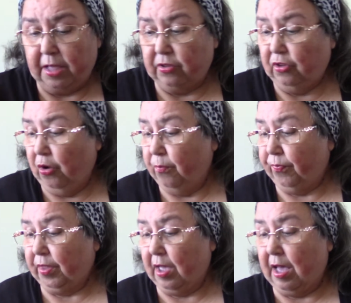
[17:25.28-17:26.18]
So
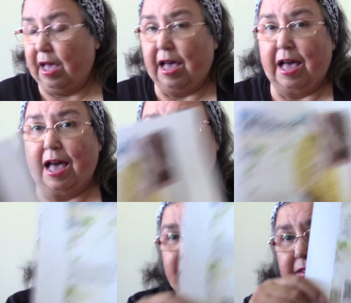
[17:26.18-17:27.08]

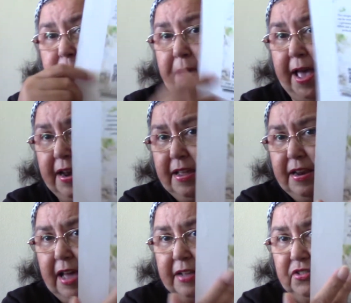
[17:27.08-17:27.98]
I
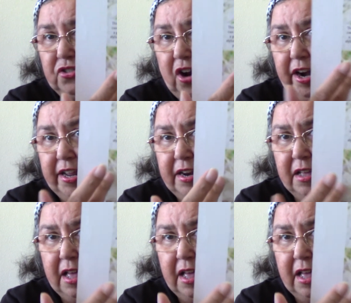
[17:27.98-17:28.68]
disbanded, I started,